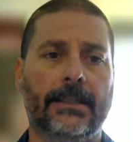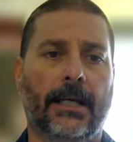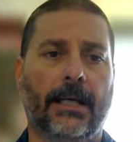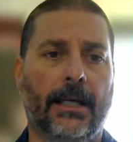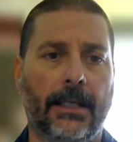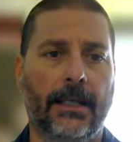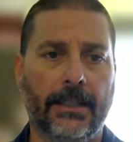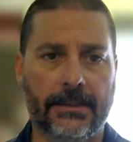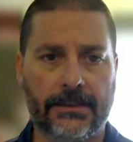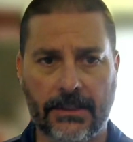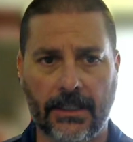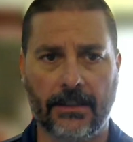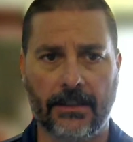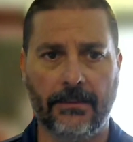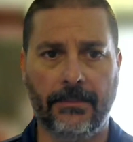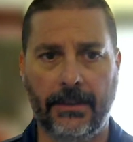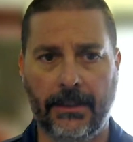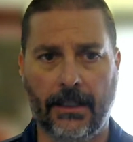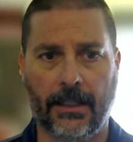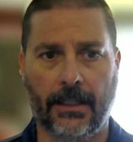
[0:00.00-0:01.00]
uh, it's going to
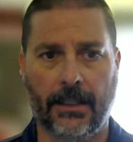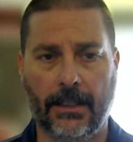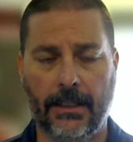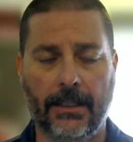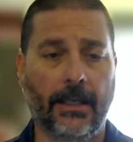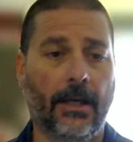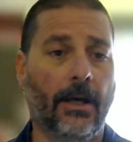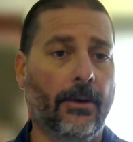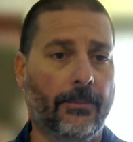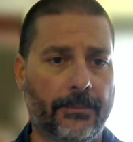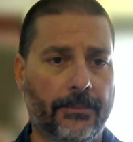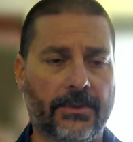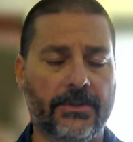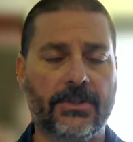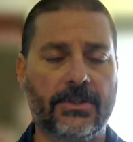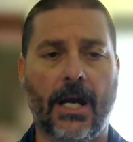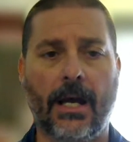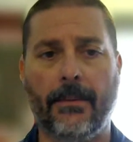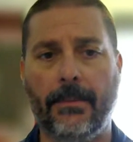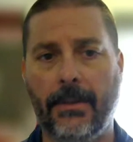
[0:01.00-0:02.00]
be, uh, it helped the
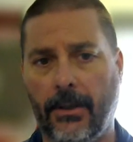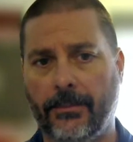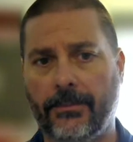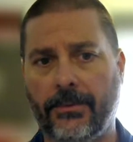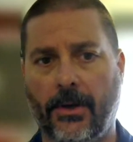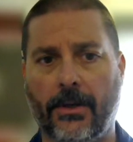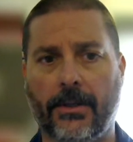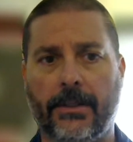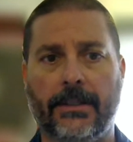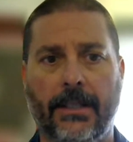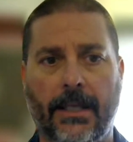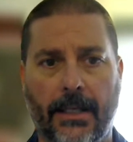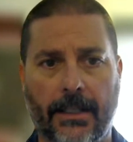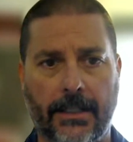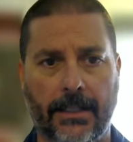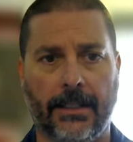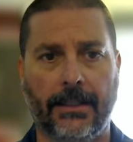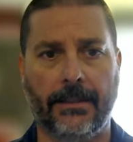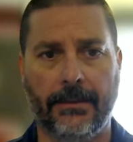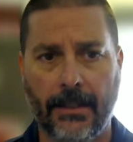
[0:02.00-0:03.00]
job, help the
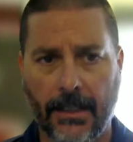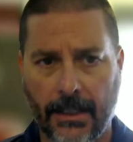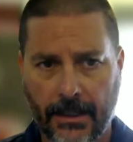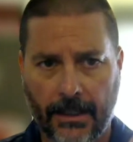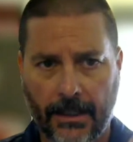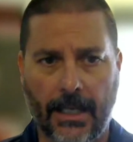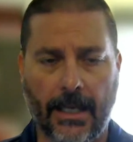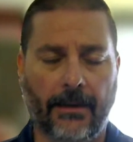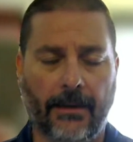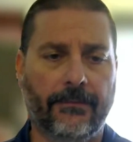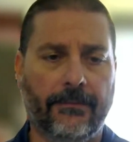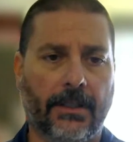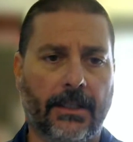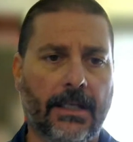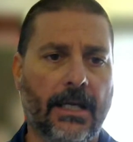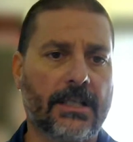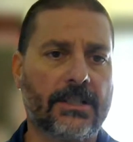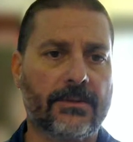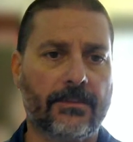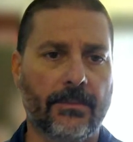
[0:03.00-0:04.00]
architect, and have the
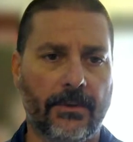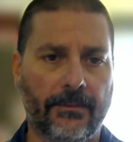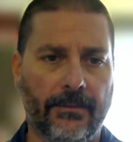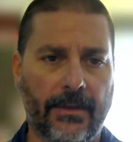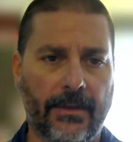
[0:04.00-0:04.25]
customer,